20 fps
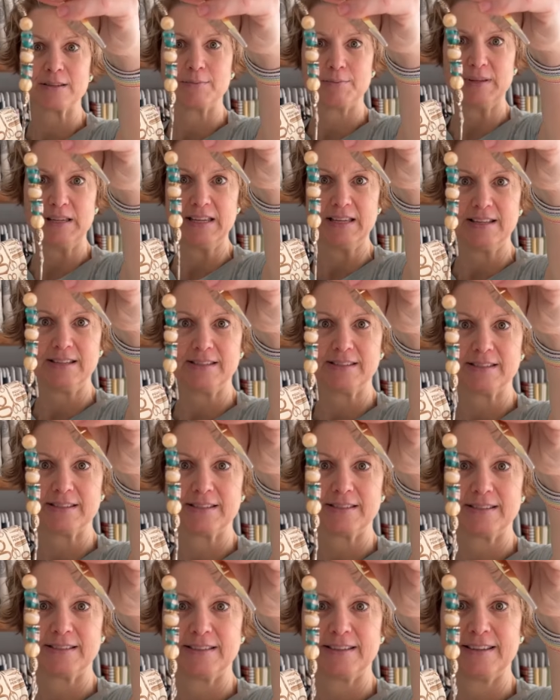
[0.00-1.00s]
beads
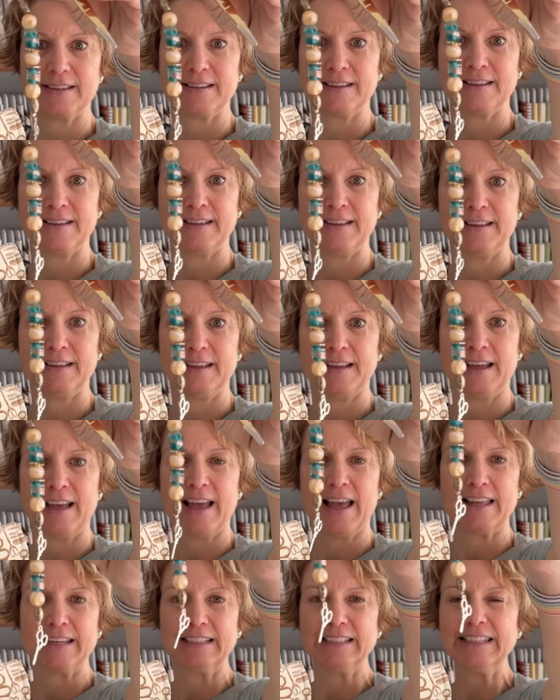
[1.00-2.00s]

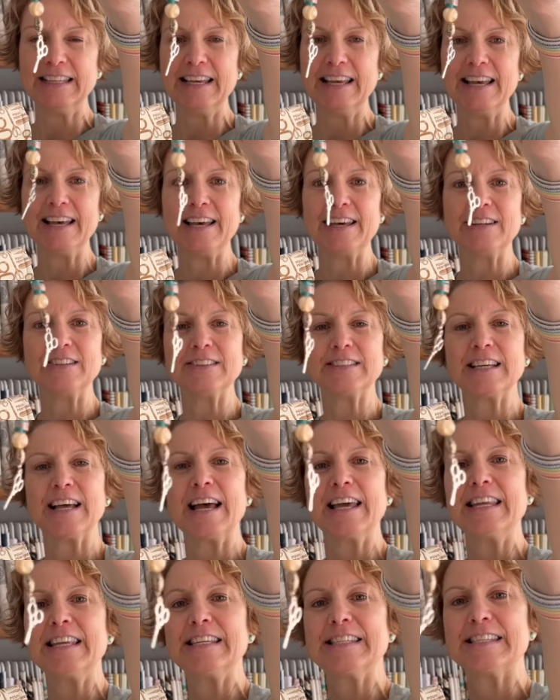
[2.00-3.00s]
and a little
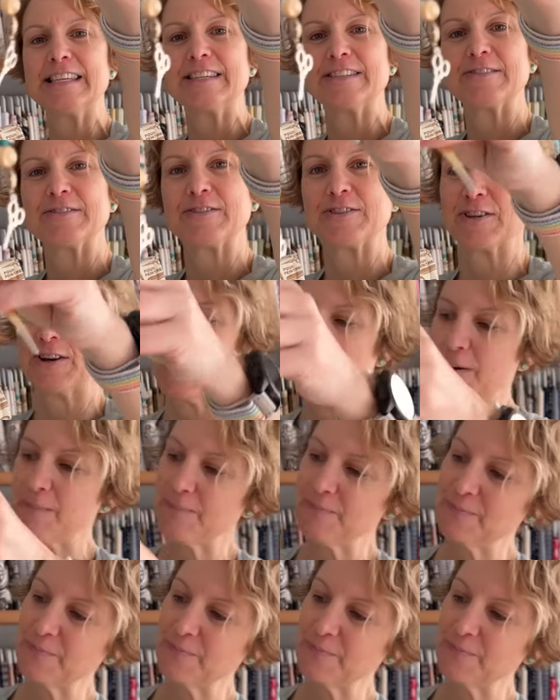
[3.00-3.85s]
tiny scissor charm.